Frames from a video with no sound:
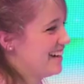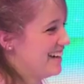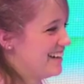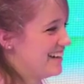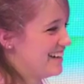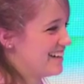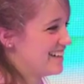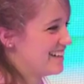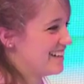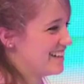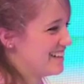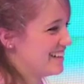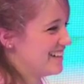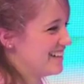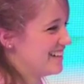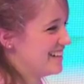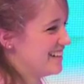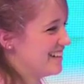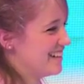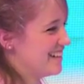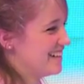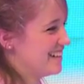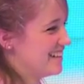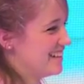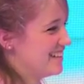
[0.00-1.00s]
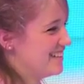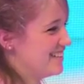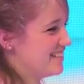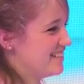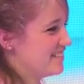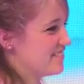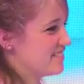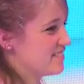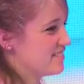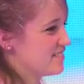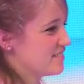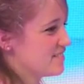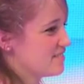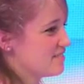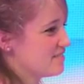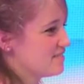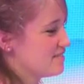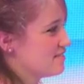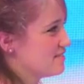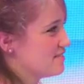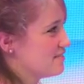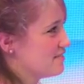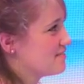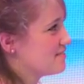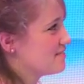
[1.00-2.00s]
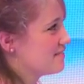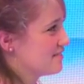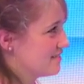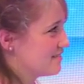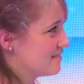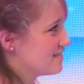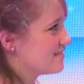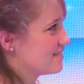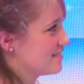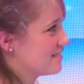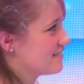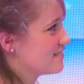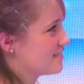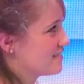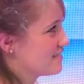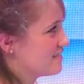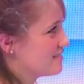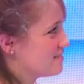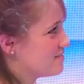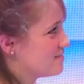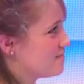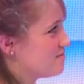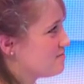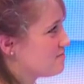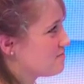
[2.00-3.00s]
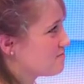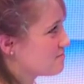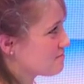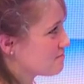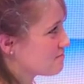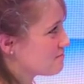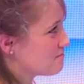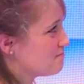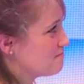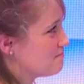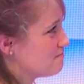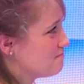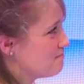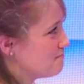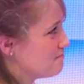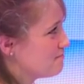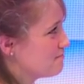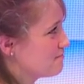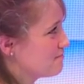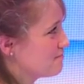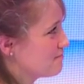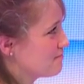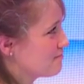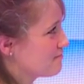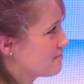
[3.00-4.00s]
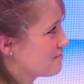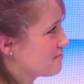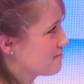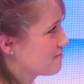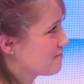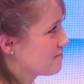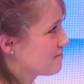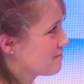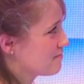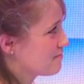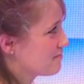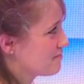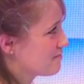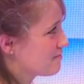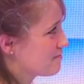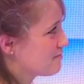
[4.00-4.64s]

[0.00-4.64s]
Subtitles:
(silent)